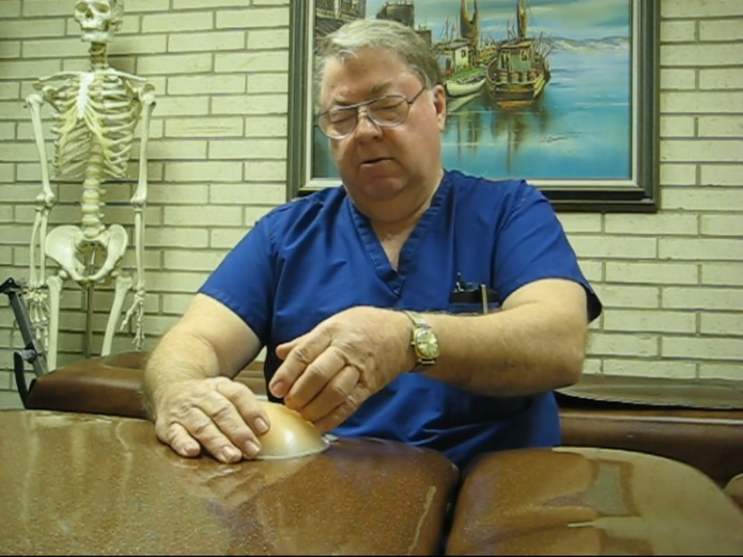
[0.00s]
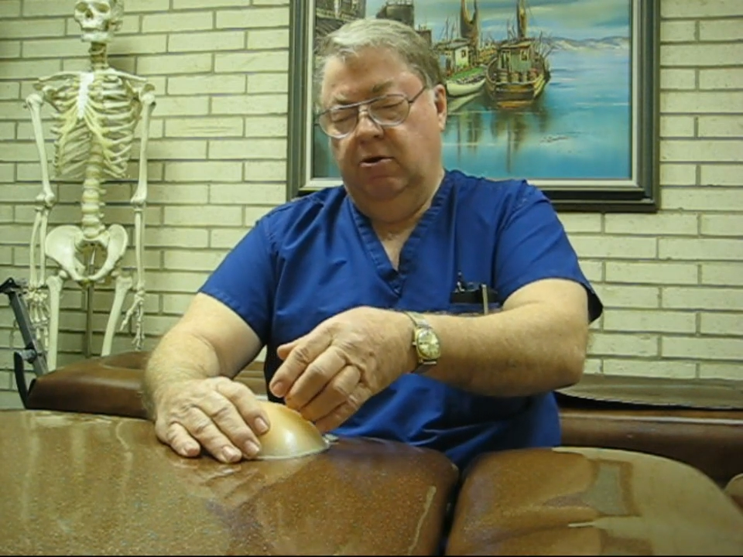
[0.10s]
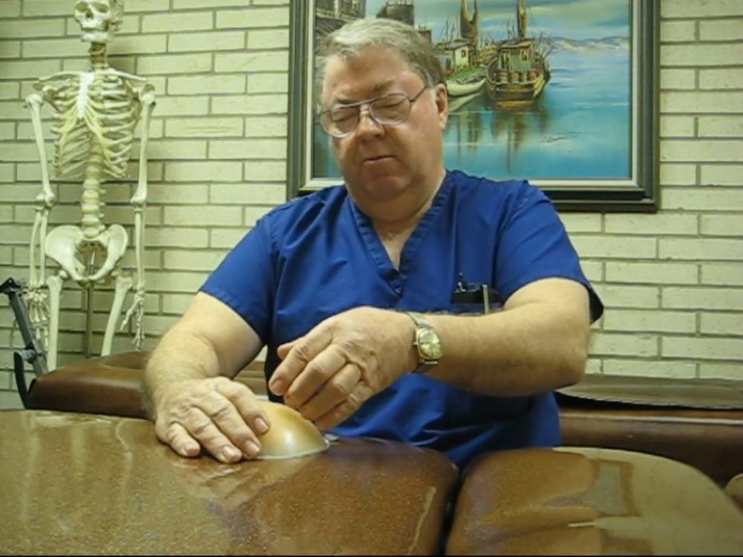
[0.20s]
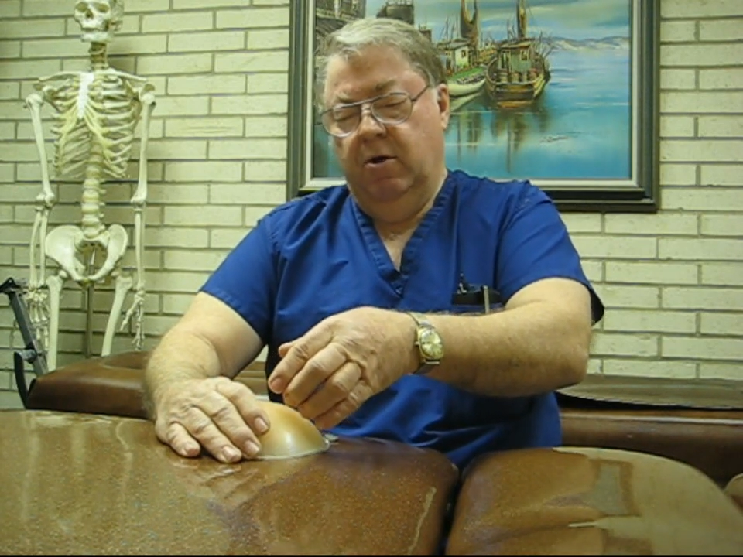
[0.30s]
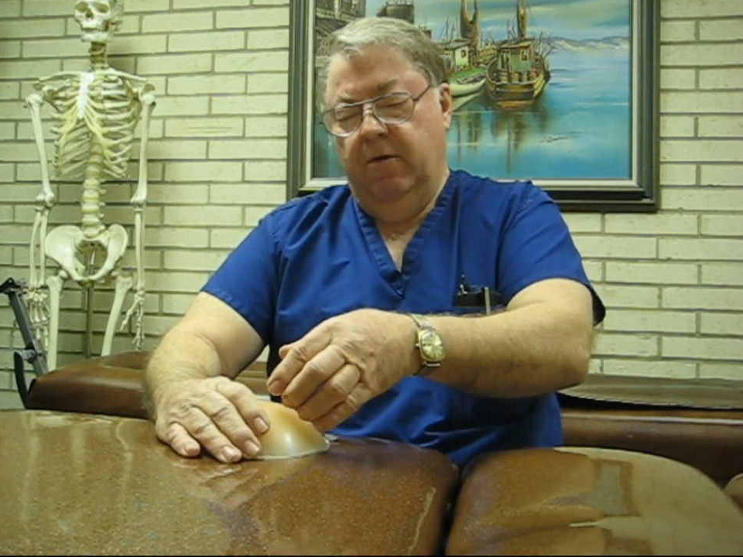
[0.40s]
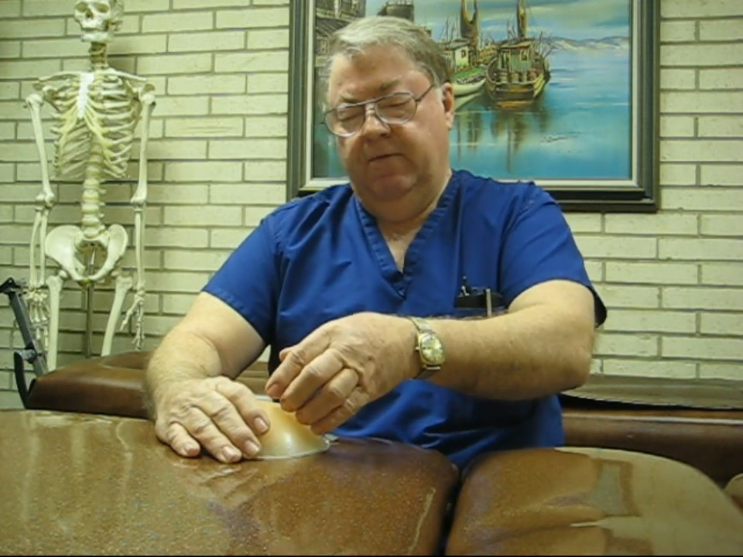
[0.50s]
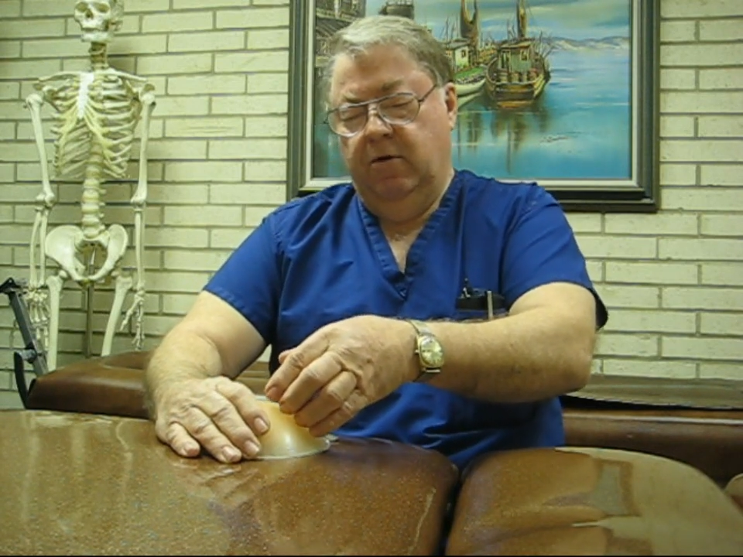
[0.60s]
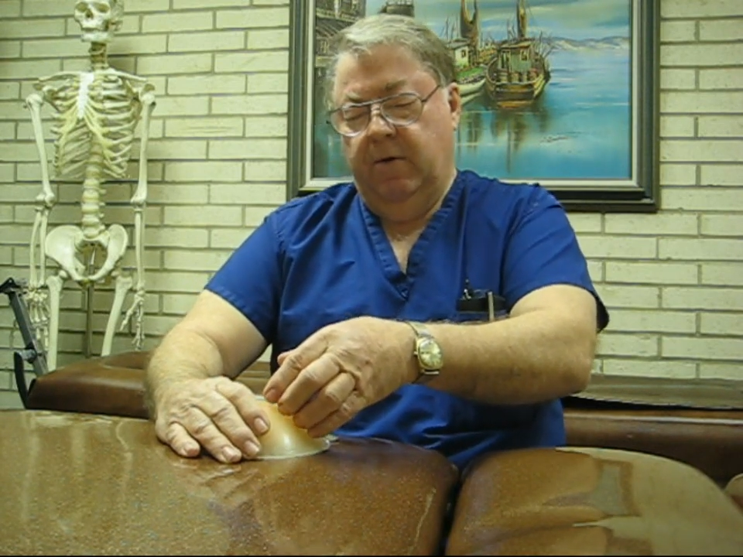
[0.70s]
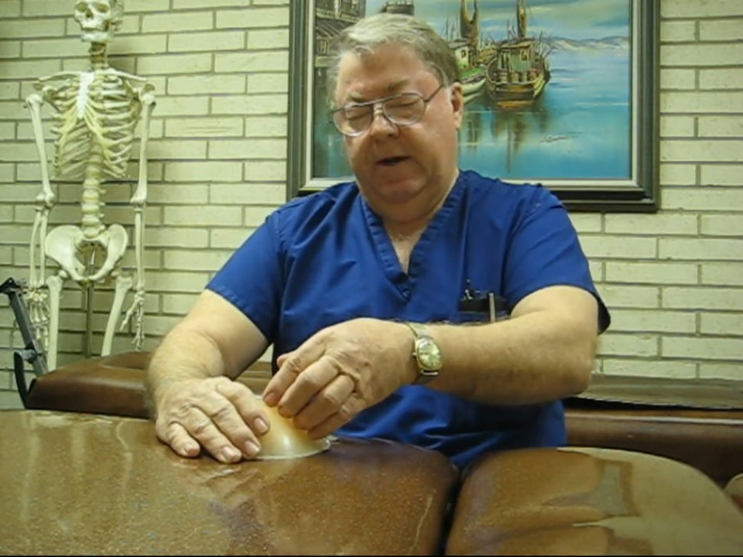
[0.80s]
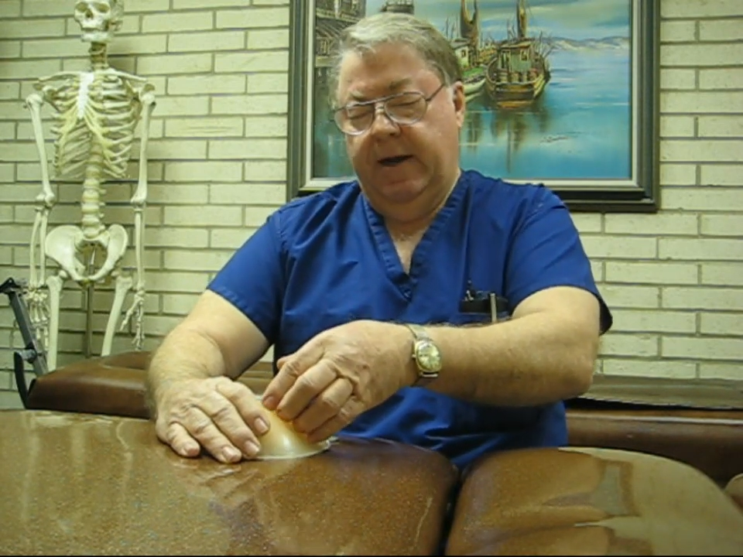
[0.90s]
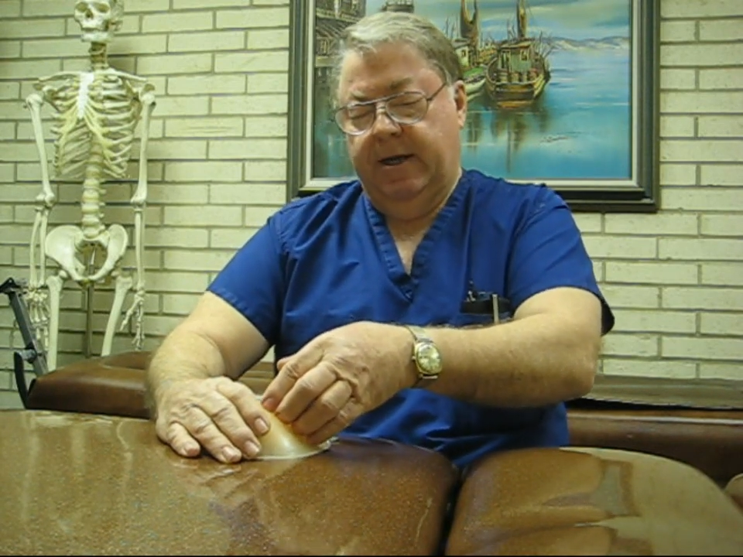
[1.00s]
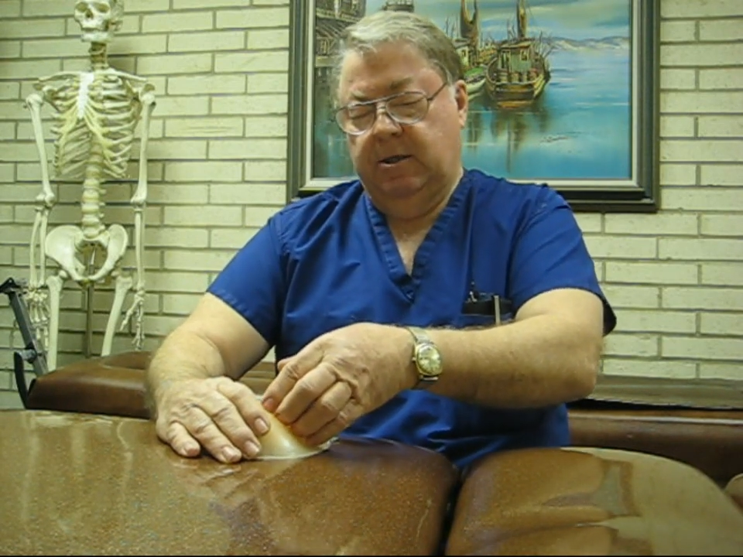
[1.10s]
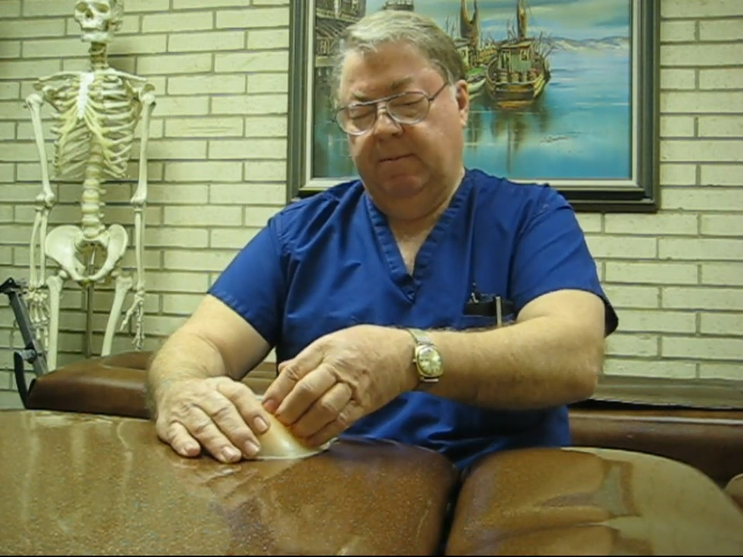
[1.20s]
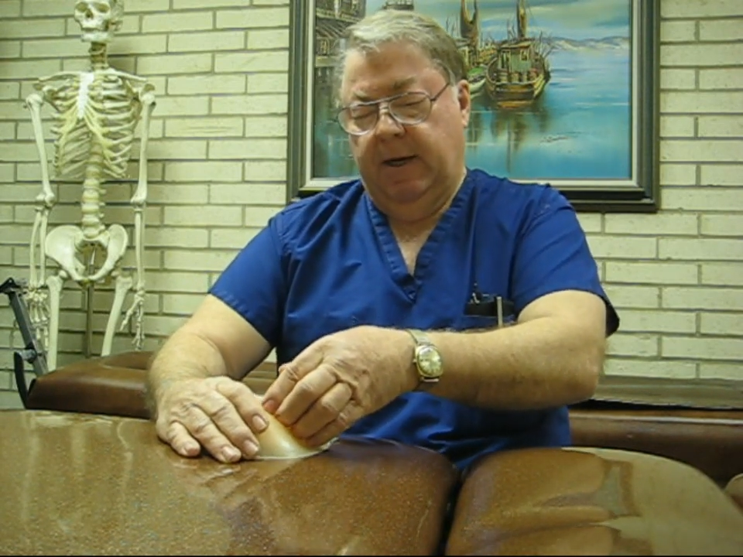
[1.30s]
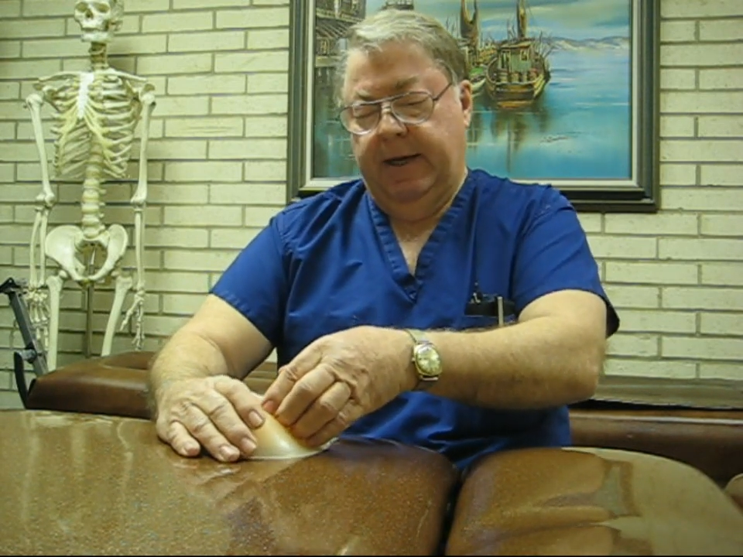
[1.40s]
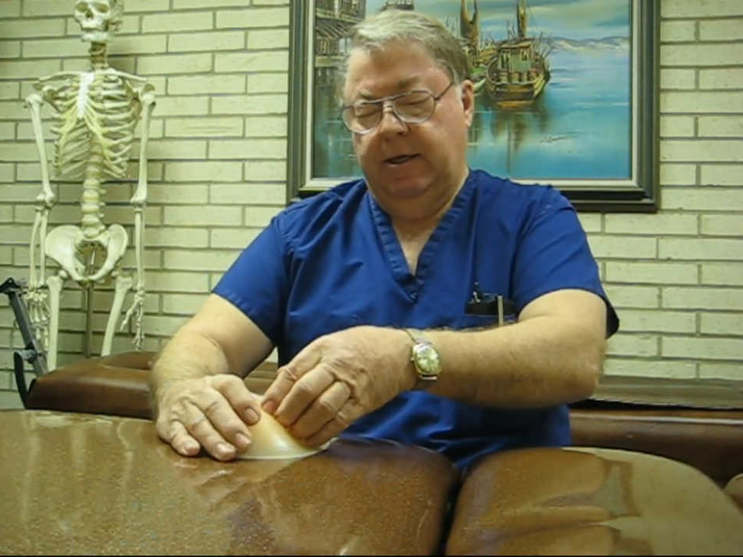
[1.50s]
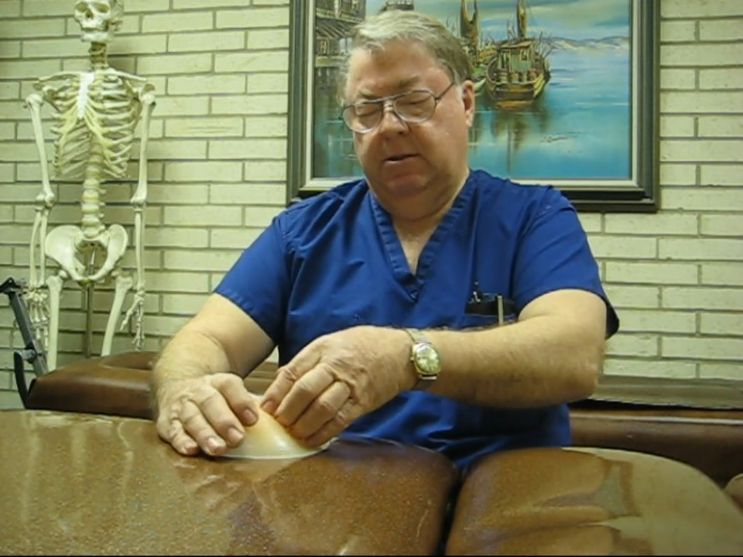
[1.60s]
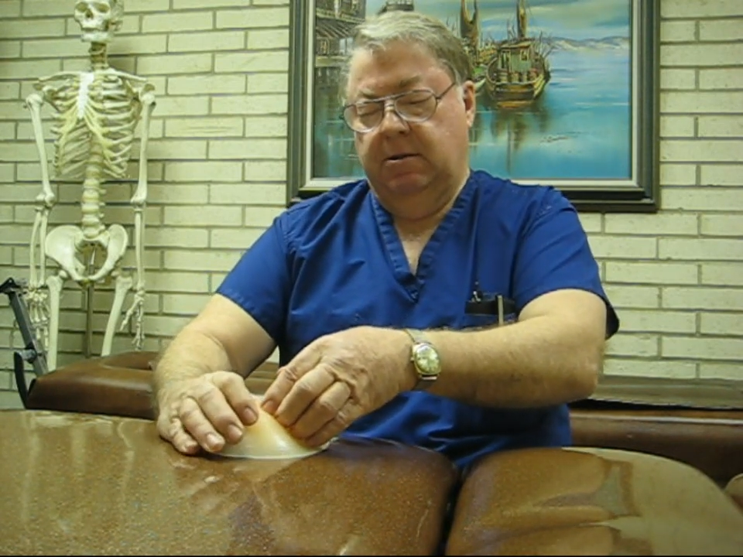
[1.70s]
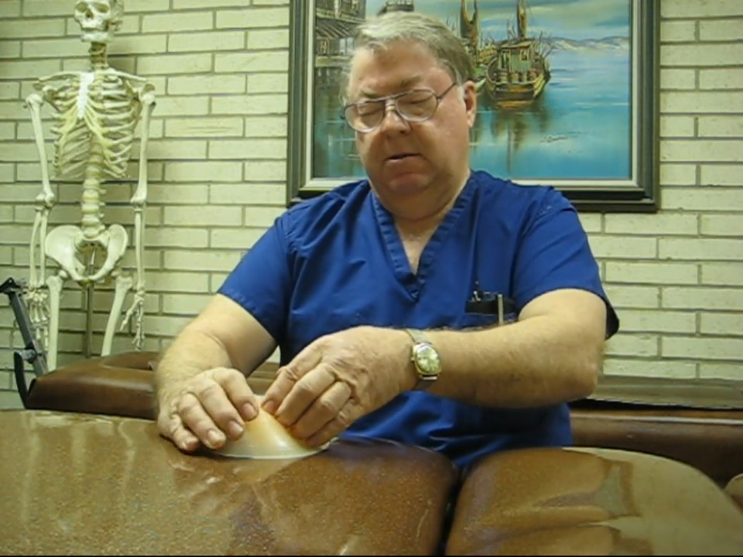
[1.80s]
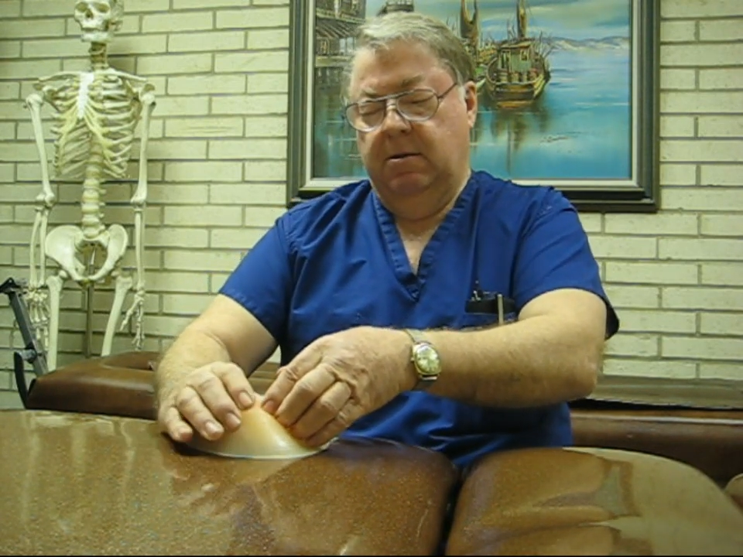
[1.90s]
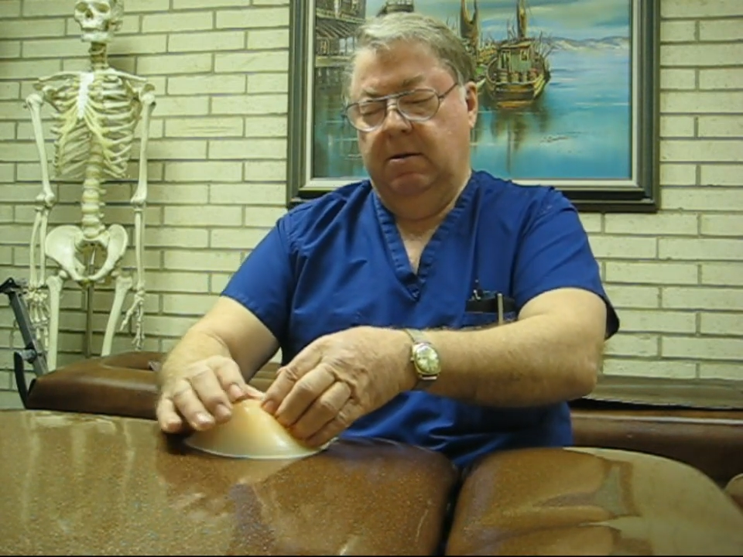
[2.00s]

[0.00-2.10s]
you move to a next place